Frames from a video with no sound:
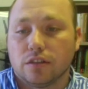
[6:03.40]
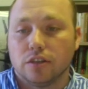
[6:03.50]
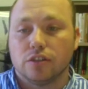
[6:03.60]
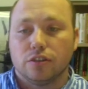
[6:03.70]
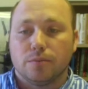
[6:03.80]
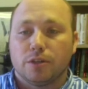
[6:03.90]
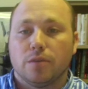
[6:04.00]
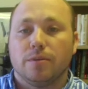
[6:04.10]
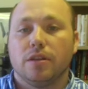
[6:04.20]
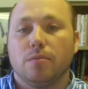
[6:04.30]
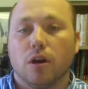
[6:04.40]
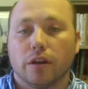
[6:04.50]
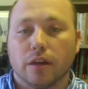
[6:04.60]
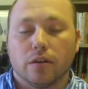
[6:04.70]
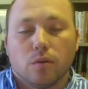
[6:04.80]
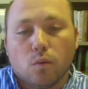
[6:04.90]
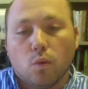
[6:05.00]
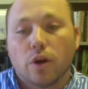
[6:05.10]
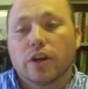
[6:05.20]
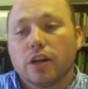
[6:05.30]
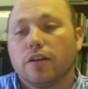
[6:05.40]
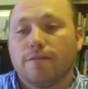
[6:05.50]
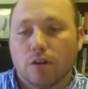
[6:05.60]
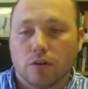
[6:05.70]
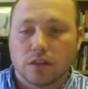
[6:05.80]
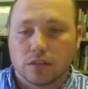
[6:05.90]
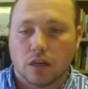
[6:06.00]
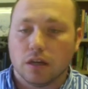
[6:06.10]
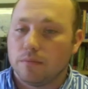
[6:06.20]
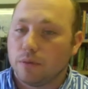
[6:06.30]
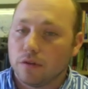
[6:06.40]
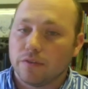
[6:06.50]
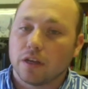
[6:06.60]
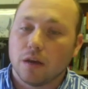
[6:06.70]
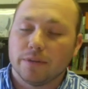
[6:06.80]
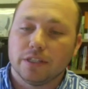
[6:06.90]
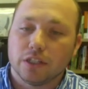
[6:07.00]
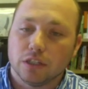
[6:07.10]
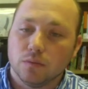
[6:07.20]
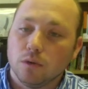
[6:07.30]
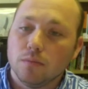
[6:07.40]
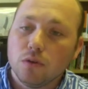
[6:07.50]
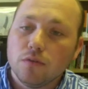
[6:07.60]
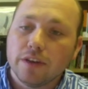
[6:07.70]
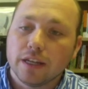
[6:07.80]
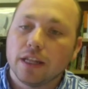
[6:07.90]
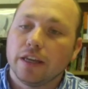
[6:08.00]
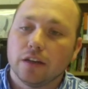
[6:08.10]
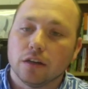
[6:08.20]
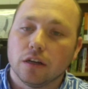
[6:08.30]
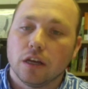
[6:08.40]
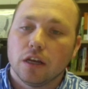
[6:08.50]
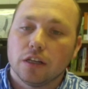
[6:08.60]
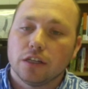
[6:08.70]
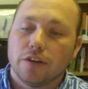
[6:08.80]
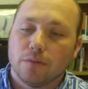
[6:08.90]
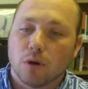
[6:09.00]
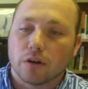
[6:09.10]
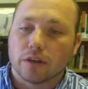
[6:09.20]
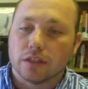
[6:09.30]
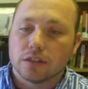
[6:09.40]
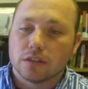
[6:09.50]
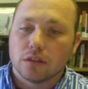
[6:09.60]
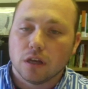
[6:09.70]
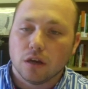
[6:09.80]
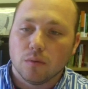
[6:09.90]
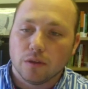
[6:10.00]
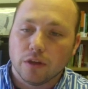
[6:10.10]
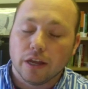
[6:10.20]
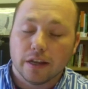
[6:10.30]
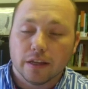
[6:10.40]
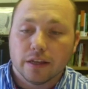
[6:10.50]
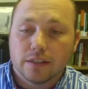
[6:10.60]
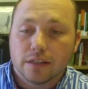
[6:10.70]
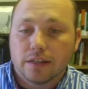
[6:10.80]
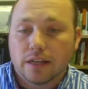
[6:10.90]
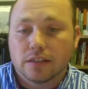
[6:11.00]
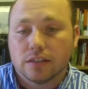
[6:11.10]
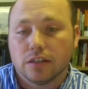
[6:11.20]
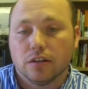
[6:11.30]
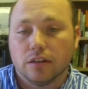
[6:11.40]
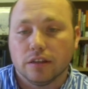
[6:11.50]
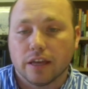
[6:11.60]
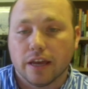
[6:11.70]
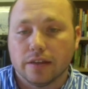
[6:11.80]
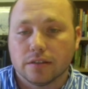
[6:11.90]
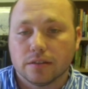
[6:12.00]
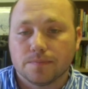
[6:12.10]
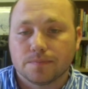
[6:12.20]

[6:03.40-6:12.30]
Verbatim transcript: of goods are determined in the market. We're going to focus on perfect competition and we'll move in later to other markets uh, where that isn't necessarily the case.